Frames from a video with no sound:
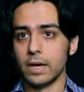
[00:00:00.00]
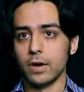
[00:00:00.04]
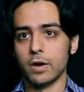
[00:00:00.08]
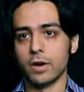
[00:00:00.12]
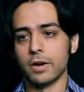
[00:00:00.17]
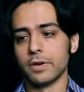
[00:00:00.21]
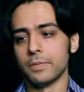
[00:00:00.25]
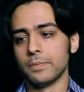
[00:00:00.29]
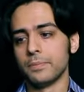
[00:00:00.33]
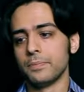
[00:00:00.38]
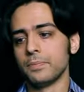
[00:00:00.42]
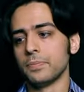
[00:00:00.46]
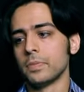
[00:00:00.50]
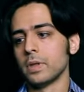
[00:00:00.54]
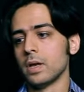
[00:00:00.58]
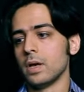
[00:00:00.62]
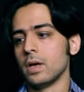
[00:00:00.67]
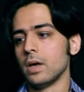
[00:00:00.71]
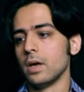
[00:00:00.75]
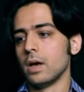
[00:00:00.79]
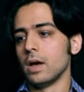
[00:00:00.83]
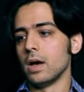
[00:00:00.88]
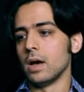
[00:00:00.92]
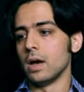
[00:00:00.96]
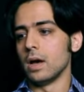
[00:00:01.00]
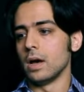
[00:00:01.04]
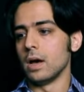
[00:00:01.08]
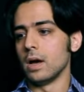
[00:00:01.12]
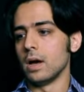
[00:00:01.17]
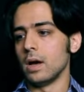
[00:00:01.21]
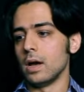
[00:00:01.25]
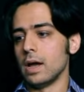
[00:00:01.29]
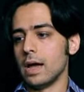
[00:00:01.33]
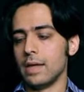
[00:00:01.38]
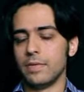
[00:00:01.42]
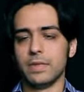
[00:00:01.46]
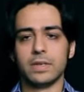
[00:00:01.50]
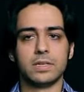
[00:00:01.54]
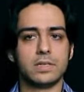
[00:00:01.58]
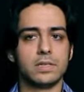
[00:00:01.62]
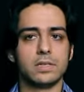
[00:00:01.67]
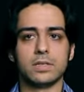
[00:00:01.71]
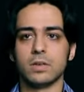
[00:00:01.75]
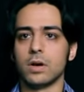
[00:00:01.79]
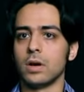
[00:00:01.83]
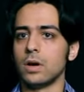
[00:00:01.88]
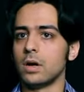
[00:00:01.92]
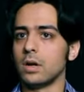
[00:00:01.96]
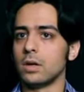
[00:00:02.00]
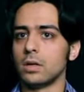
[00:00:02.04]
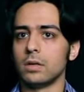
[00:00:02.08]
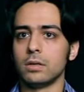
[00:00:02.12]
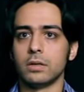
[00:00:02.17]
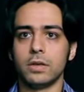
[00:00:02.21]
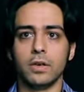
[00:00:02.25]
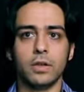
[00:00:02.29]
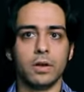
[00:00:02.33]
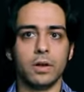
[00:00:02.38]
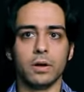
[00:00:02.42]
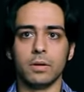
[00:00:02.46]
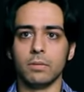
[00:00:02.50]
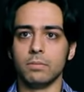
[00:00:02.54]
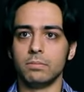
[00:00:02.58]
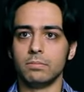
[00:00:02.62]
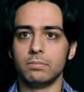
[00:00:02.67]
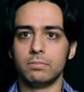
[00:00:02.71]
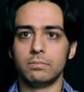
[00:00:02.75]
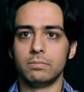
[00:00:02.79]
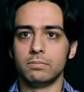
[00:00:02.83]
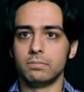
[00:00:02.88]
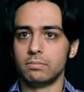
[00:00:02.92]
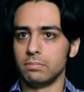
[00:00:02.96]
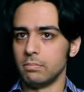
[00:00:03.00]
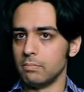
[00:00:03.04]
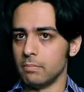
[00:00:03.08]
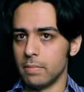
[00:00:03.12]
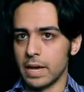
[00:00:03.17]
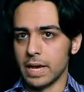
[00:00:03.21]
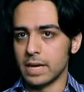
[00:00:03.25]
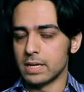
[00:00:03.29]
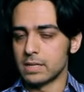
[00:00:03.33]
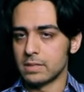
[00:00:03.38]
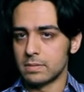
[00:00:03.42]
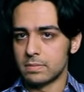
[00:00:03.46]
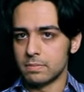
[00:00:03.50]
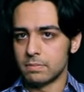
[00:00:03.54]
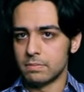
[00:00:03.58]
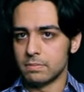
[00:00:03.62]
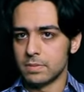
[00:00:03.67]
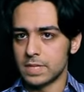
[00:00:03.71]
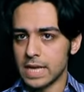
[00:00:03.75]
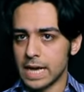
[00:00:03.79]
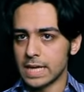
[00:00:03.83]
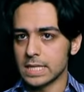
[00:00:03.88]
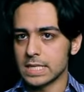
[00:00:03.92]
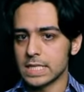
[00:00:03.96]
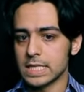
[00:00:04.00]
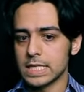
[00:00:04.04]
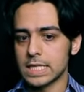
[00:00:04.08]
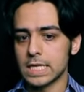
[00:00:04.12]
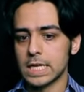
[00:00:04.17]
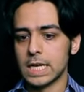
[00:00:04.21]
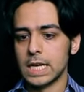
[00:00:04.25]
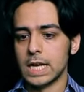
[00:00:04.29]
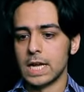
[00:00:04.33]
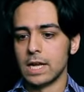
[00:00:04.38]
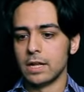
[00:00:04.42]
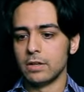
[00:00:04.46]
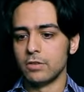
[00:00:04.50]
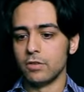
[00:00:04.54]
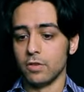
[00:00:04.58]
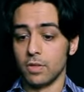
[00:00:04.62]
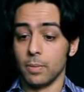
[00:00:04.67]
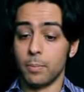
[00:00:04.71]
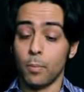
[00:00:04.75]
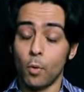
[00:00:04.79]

E R. Uh, and this is all, you know, makes sense to the